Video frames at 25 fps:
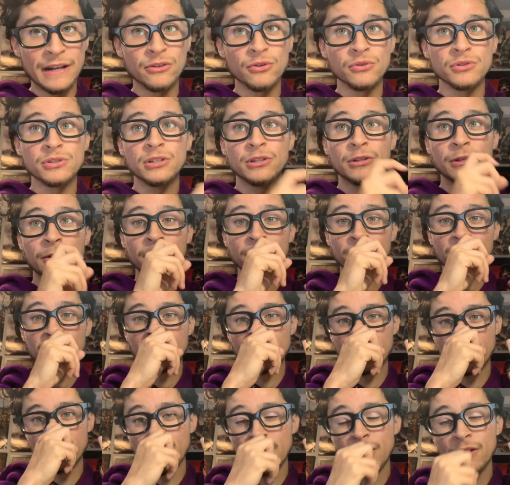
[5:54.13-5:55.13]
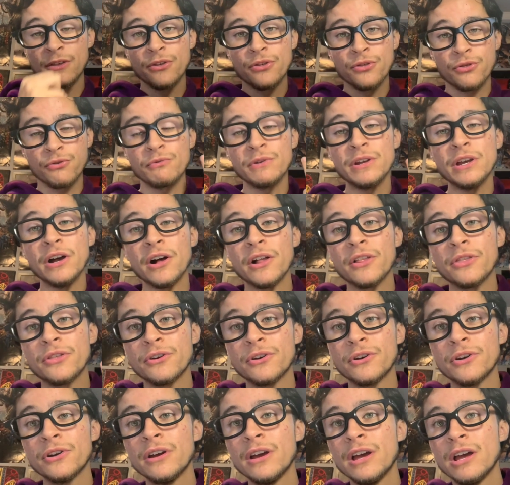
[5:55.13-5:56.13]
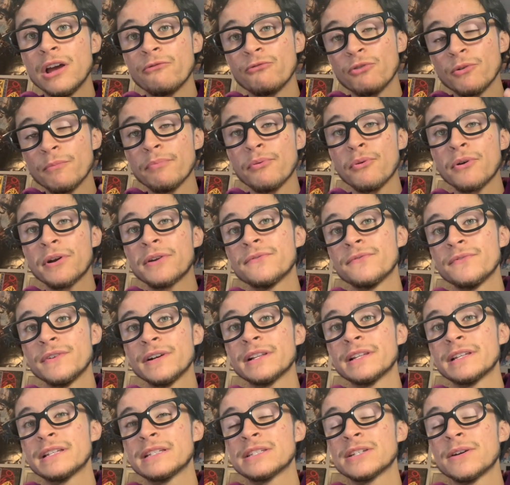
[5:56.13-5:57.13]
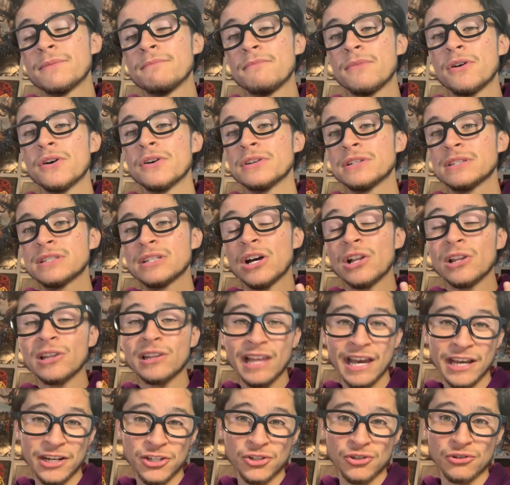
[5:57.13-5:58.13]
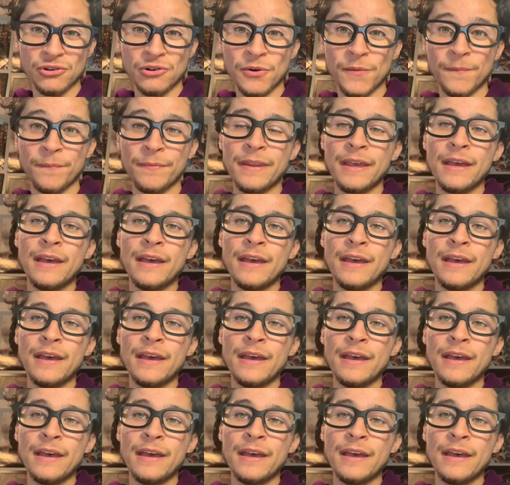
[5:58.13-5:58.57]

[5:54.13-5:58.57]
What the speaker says: Those are the 3 other reported villains amongst Electro.